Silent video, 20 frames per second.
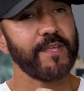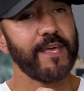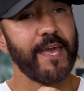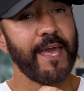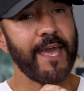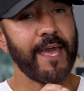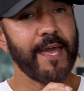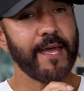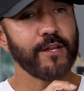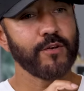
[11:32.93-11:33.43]

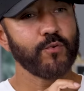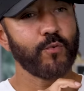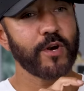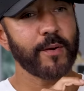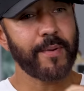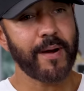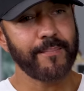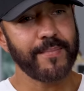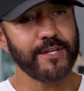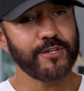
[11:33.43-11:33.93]
And one of
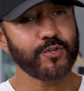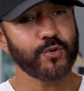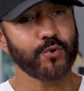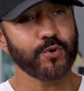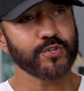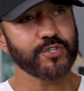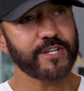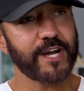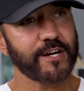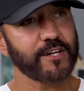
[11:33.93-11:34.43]
my
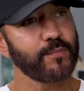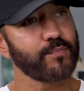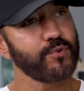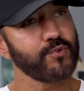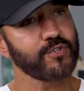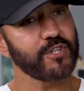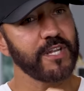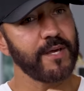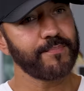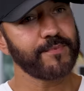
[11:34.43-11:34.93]
mentors, Dr.
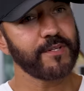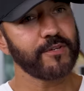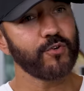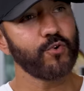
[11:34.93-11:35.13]
Bruce Lipton,